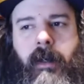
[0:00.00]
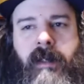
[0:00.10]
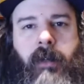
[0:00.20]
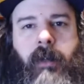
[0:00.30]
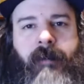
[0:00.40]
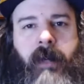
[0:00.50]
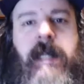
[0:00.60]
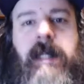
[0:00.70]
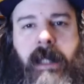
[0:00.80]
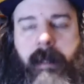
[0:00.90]
It's only for
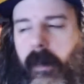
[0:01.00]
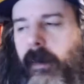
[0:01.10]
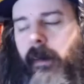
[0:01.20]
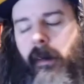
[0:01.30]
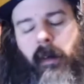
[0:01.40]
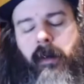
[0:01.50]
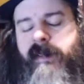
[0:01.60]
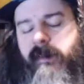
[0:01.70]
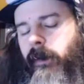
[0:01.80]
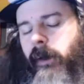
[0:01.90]
indie. I'm like, well,
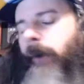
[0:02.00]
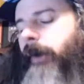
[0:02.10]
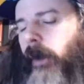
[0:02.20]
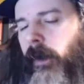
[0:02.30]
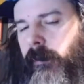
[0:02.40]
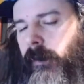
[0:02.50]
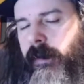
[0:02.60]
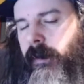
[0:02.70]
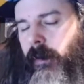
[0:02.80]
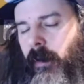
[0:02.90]
there's a company called
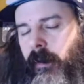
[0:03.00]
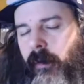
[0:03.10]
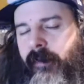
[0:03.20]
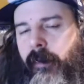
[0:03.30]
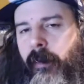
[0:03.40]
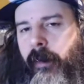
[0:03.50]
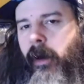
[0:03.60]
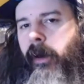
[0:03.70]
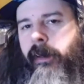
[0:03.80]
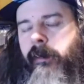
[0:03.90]
Indiegogo if you really want to
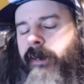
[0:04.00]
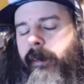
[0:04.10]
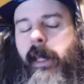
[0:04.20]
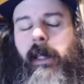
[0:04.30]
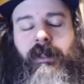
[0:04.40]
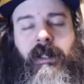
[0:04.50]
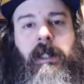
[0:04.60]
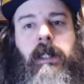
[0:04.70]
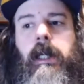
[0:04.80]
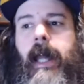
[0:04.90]
argue
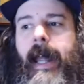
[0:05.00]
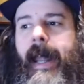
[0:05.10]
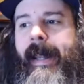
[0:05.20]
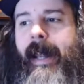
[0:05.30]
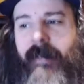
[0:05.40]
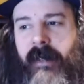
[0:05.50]
terminology. And right.